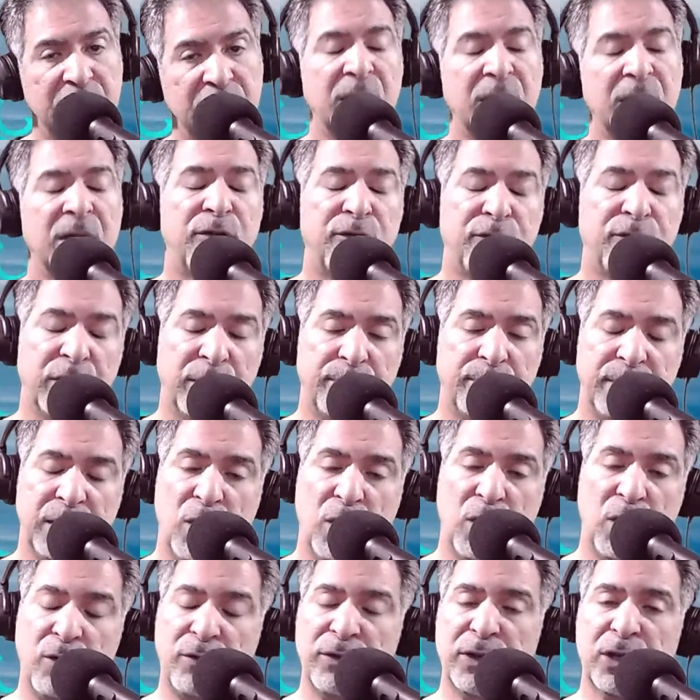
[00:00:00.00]
Flipped me
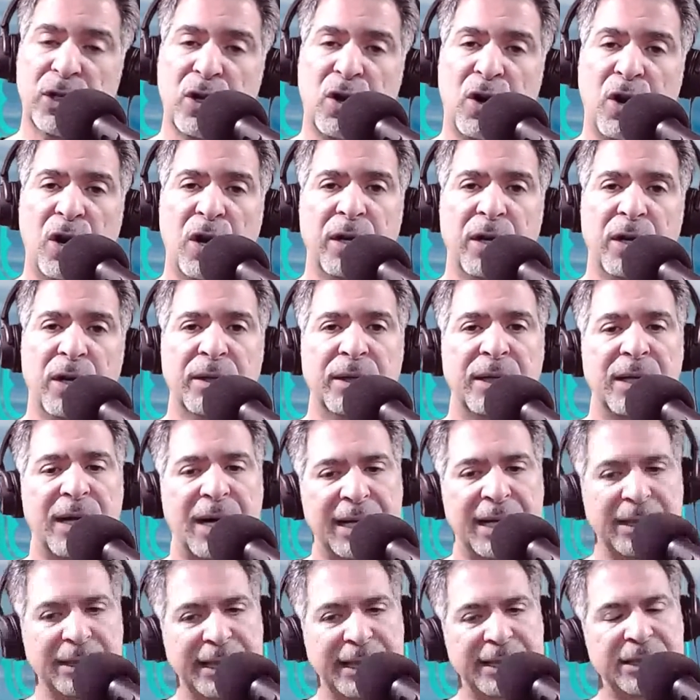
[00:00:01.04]
over the car.
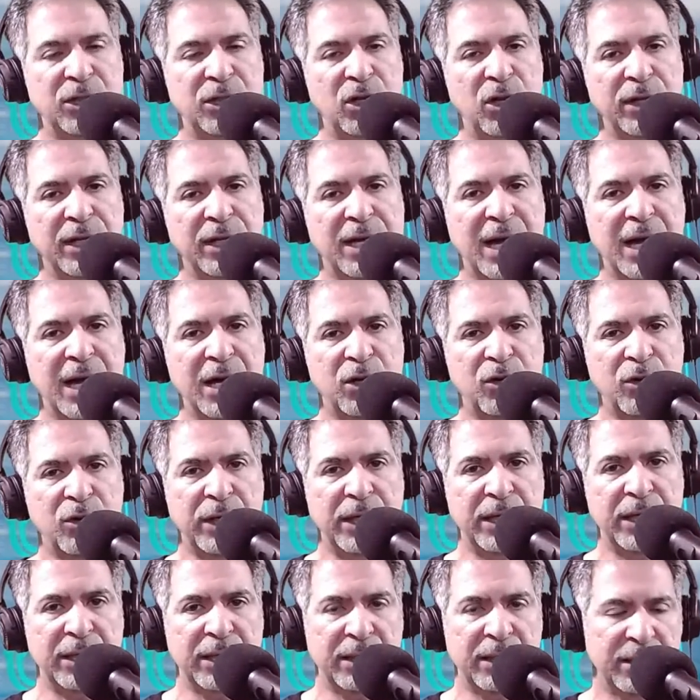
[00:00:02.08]
I landed on the
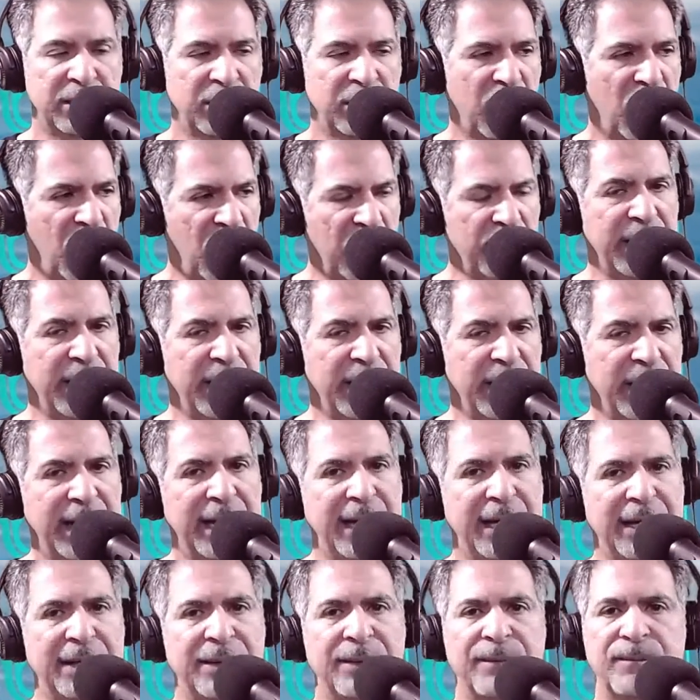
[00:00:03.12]
concrete, on my
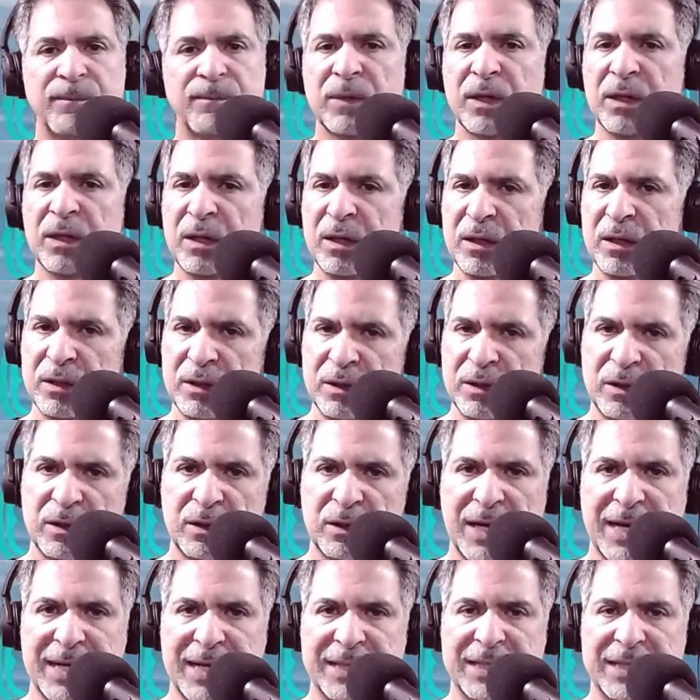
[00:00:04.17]
head,
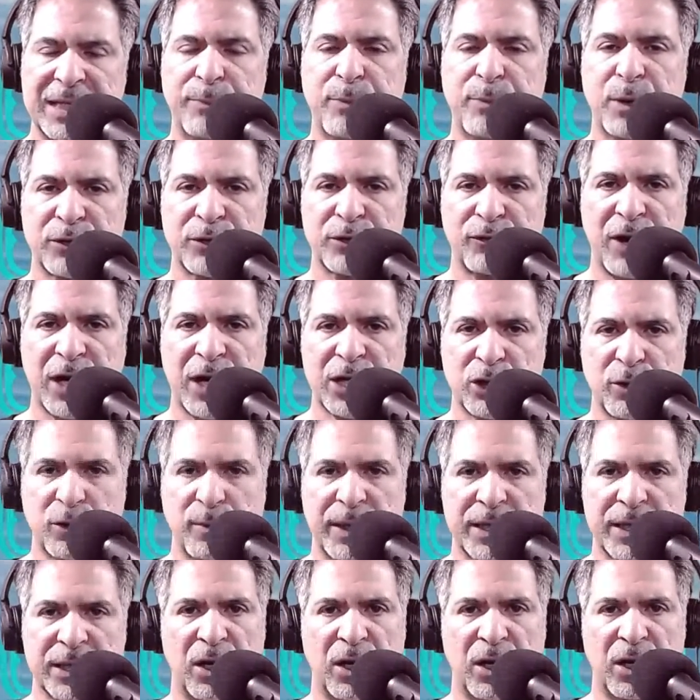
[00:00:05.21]
had a deep press fracture in my
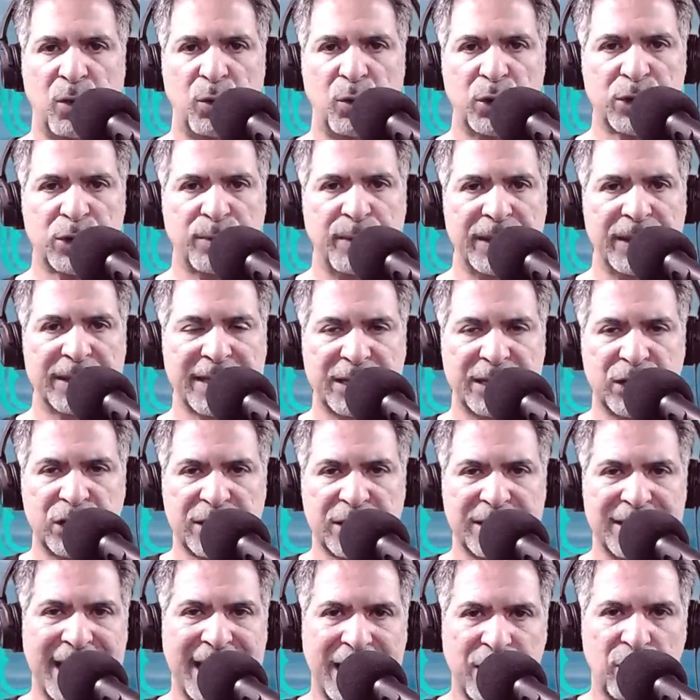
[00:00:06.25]
skull, which means I just
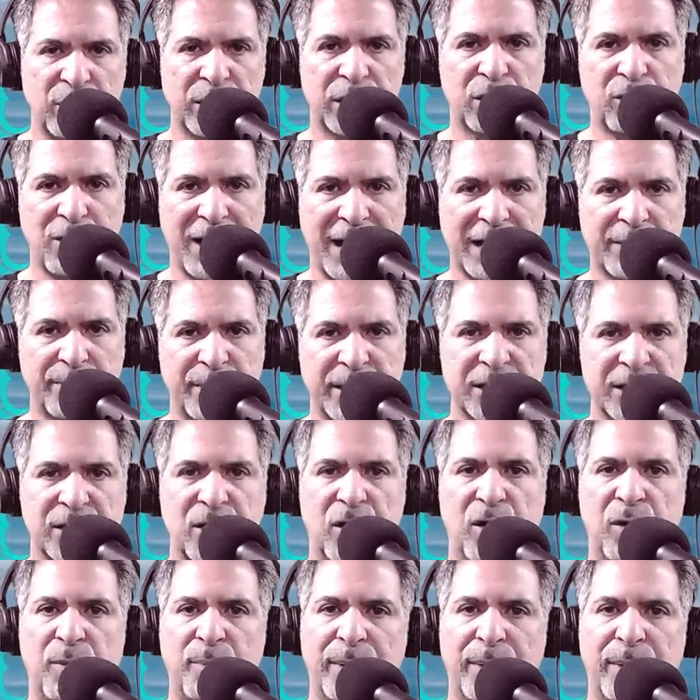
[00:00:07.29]
not only cracked my
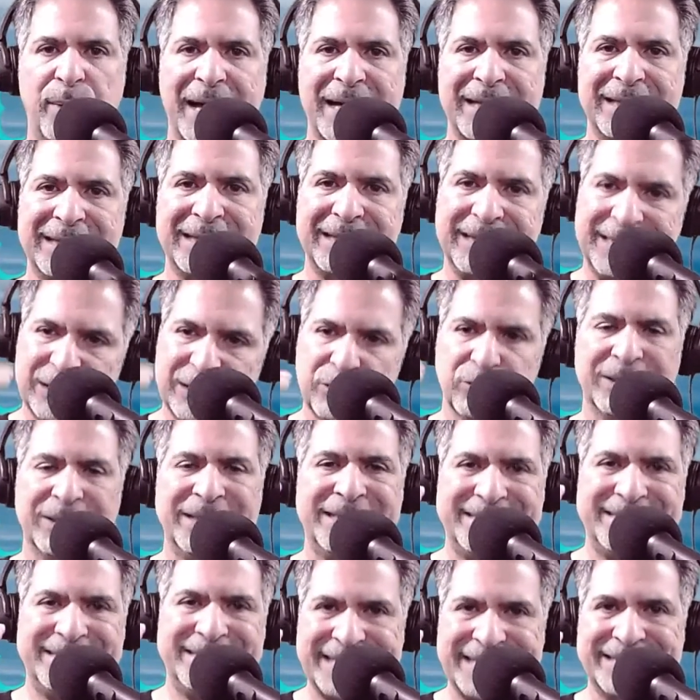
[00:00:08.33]
skull, but I literally
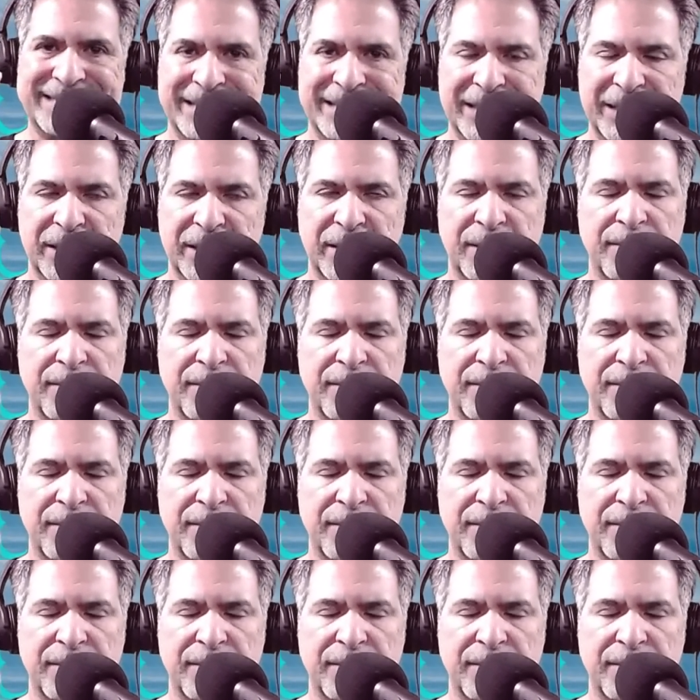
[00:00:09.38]
dented it